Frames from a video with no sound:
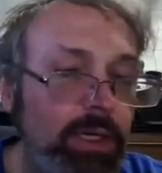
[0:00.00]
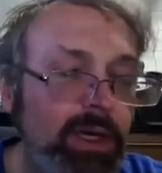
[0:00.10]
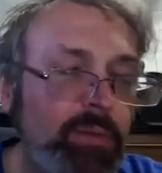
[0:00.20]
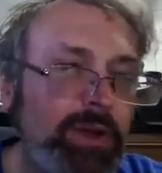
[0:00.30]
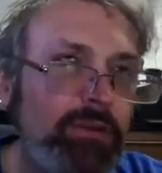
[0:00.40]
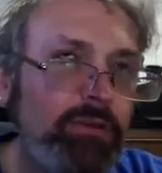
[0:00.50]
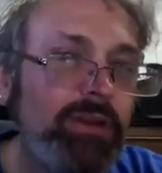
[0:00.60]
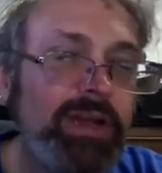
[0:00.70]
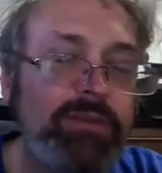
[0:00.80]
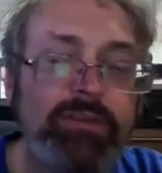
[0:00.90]
We used to
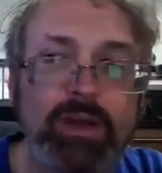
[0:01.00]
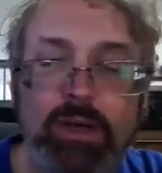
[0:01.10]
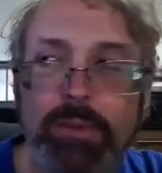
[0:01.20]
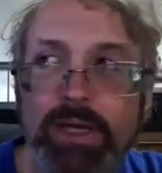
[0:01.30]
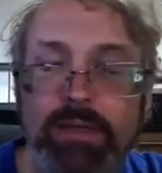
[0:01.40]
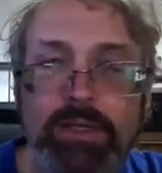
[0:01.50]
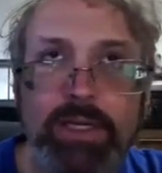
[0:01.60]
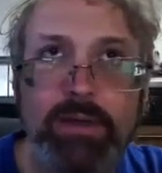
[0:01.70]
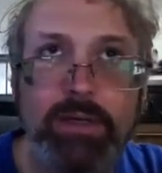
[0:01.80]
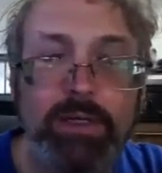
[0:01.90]
have this
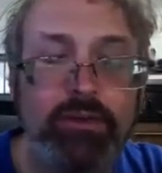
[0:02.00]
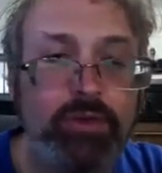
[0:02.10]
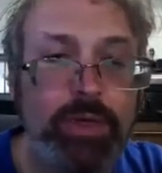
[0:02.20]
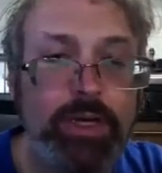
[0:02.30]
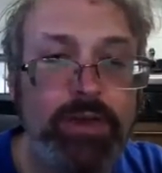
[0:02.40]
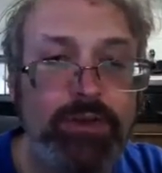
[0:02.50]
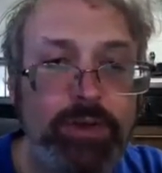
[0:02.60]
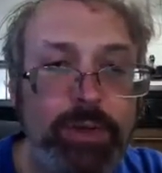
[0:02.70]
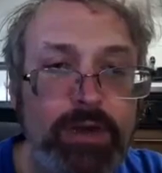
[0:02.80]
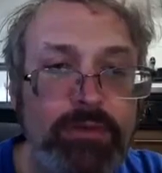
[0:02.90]
automatically generate
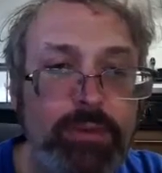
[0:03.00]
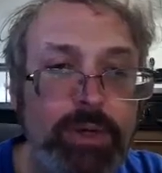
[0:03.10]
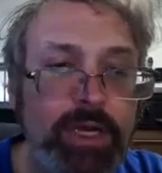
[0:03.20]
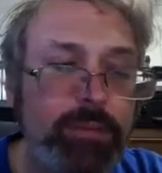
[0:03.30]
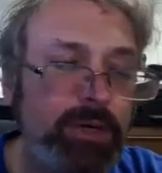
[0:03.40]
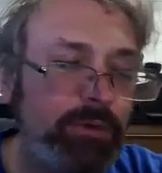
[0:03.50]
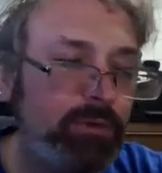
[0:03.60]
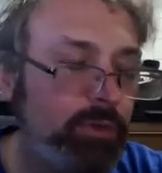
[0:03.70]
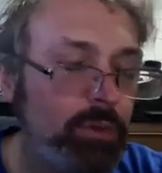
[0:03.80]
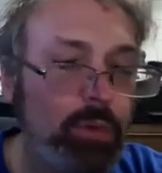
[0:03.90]
if you ran it, but I was a
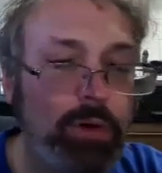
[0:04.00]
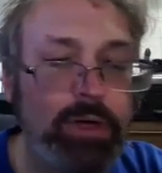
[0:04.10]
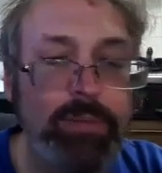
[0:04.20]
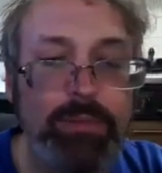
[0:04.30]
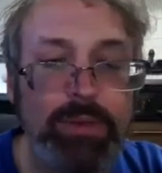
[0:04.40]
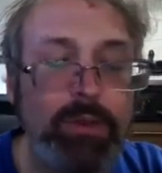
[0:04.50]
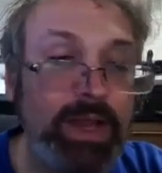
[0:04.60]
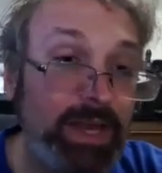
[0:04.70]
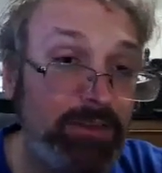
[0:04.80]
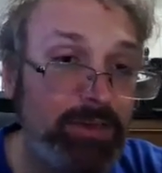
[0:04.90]
little worried about people
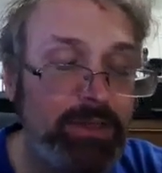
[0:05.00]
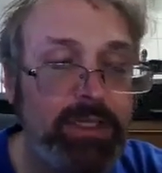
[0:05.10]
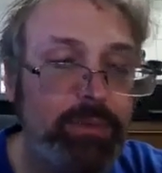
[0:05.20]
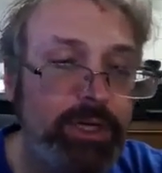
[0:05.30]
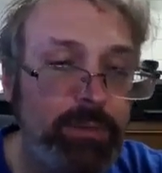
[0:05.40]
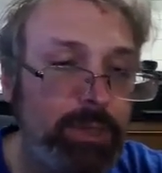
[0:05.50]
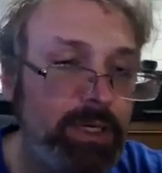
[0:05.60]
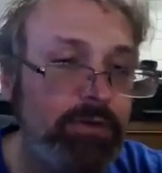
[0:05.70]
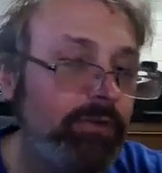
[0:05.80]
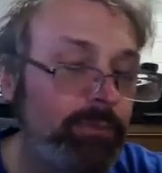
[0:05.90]
accidentally creating
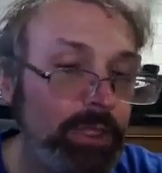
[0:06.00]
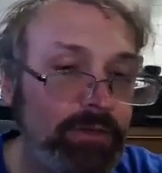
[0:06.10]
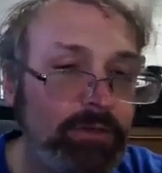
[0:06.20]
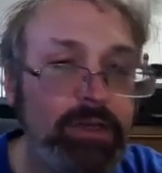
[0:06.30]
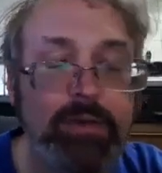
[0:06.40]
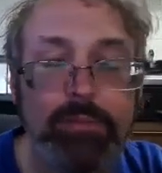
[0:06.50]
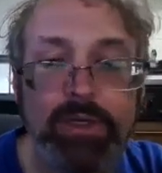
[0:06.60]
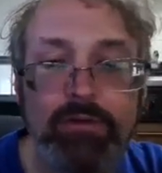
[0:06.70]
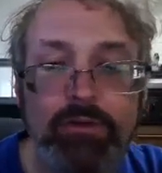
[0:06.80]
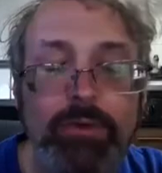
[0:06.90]
boxes in places they didn't mean
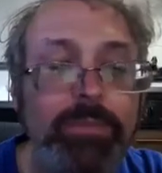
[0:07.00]
to.